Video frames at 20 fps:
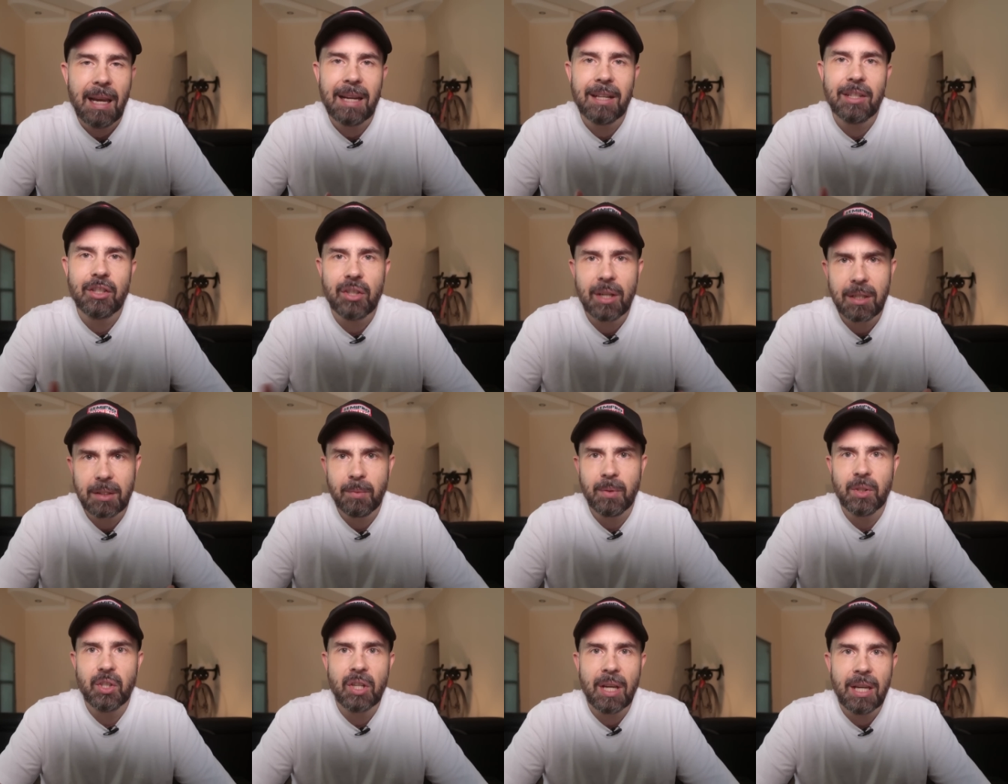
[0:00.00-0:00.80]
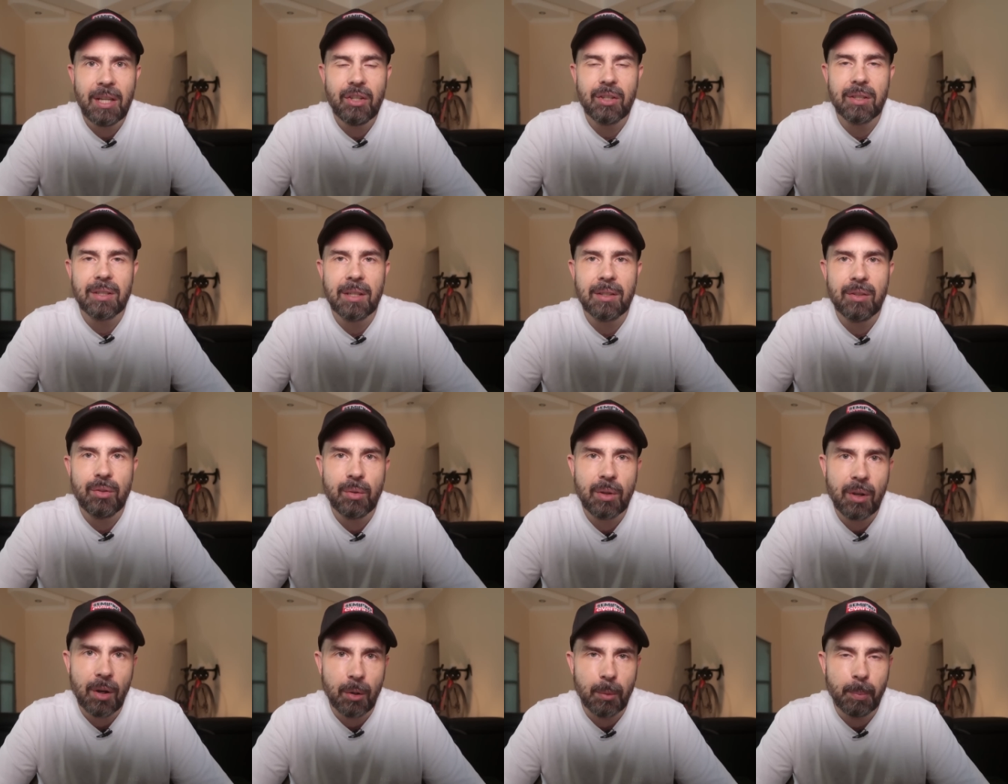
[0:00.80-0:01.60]
and adjust for changes as
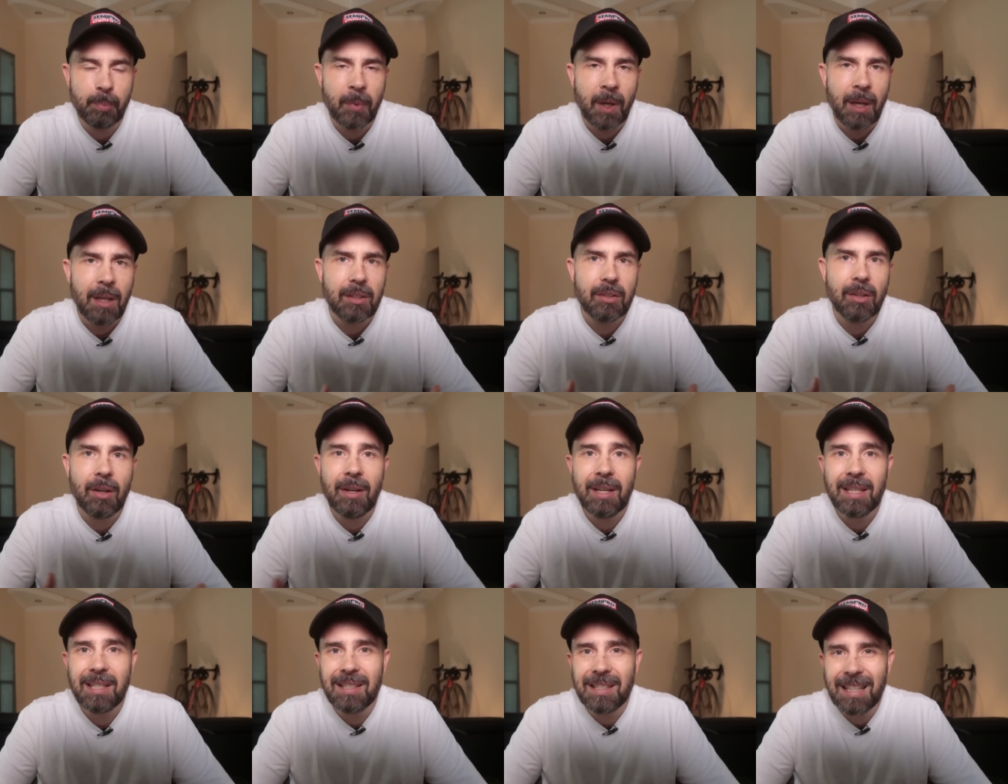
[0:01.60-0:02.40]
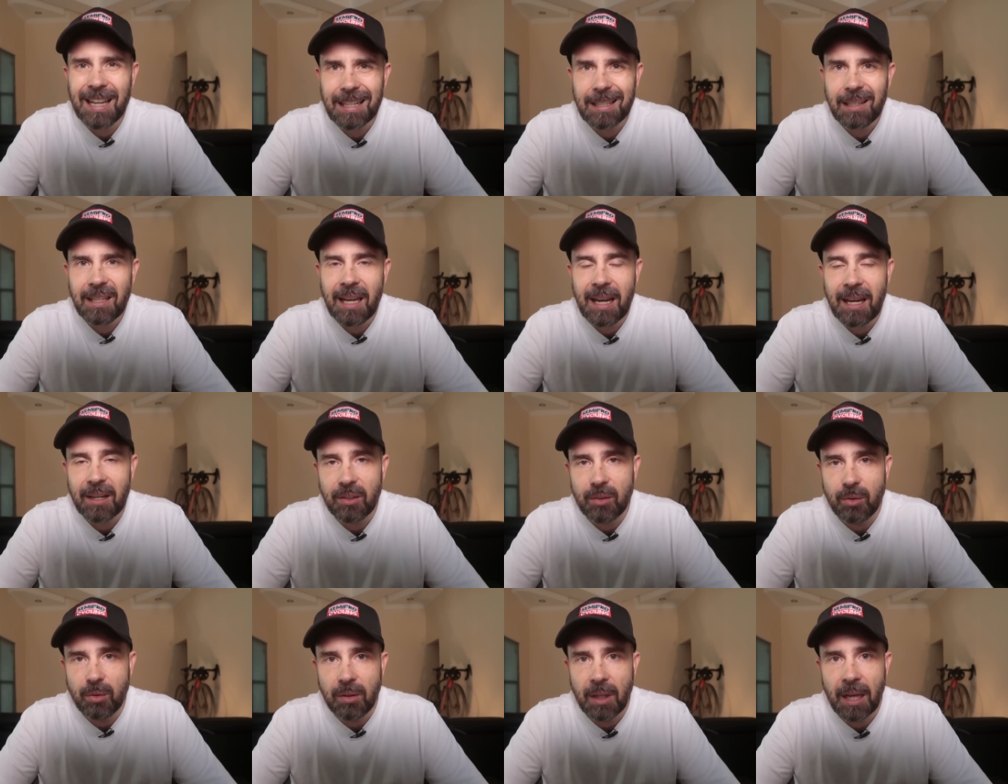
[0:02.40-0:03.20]
you go. To learn exactly how
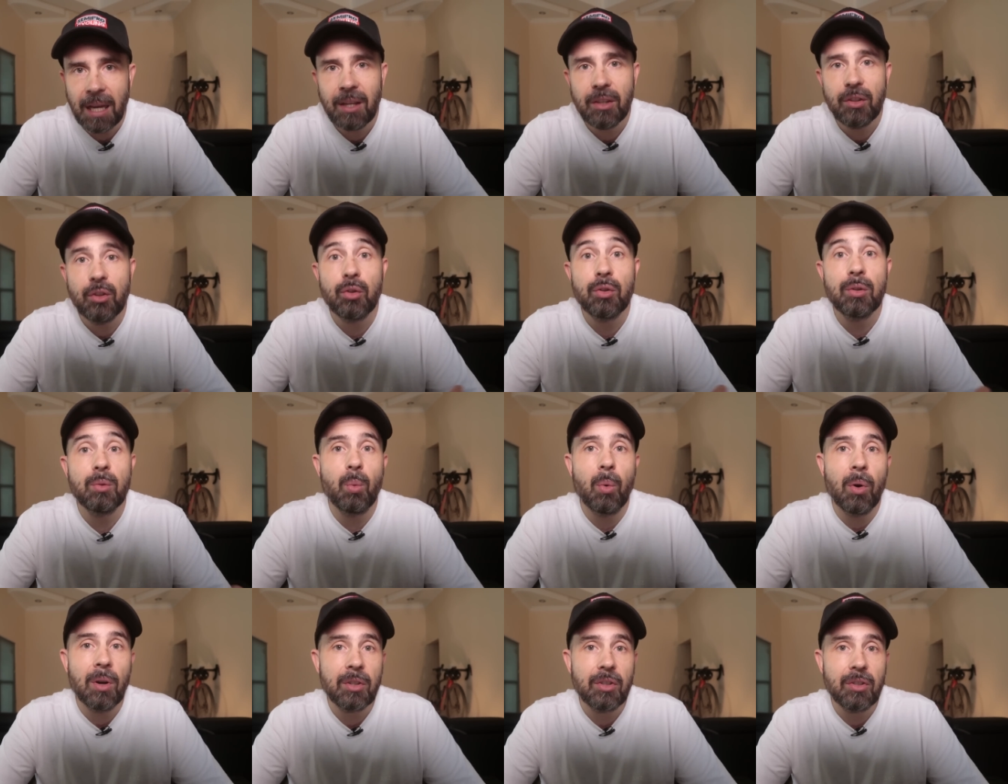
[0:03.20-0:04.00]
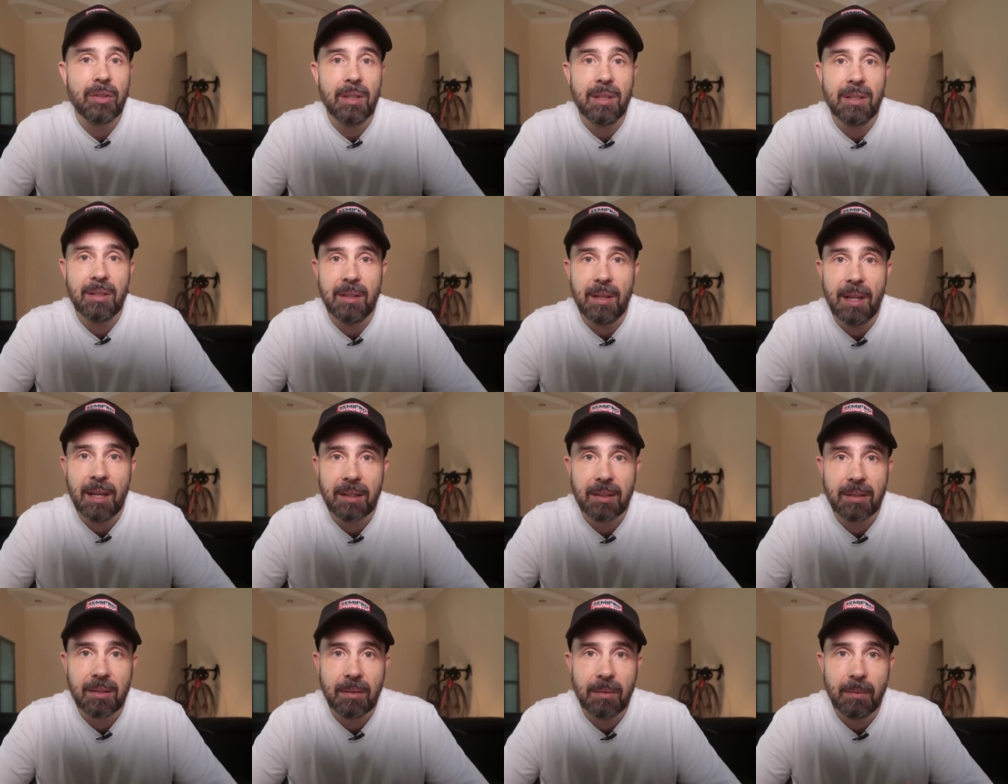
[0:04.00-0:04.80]
to do that, you should watch this
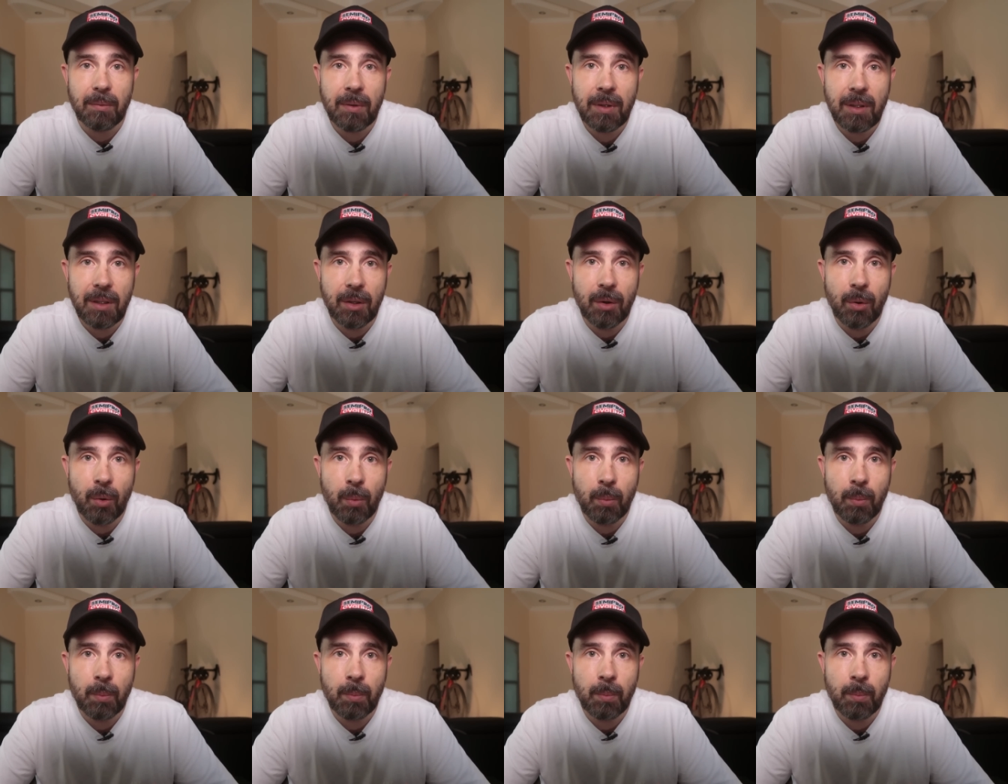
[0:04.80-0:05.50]
next video.